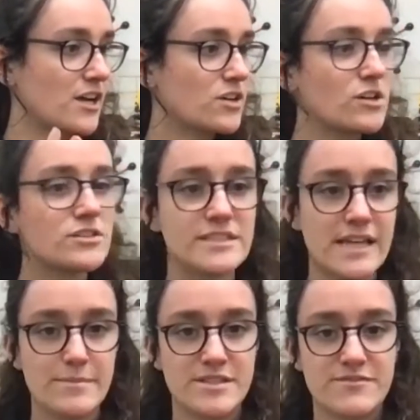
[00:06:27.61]

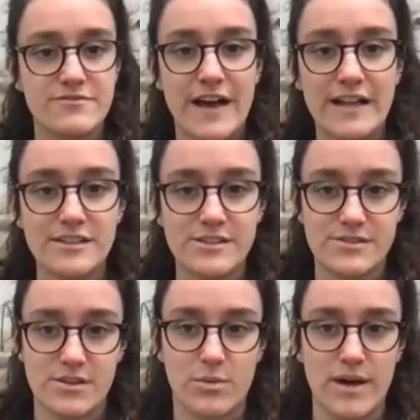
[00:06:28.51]
concepts and values
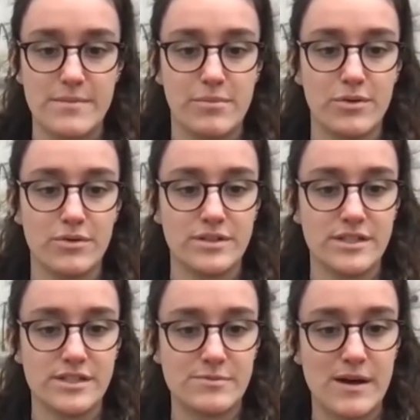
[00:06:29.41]
are quite important
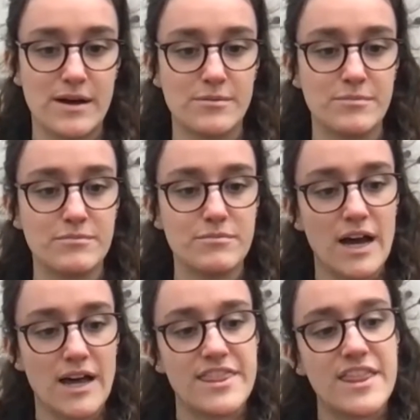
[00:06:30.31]
as well.
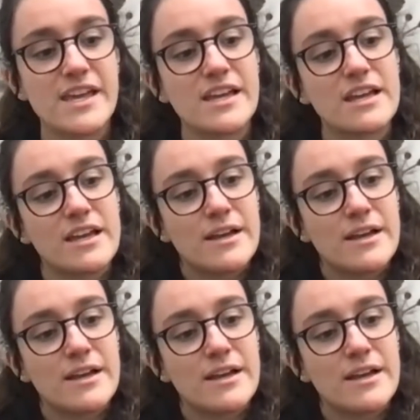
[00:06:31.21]
I think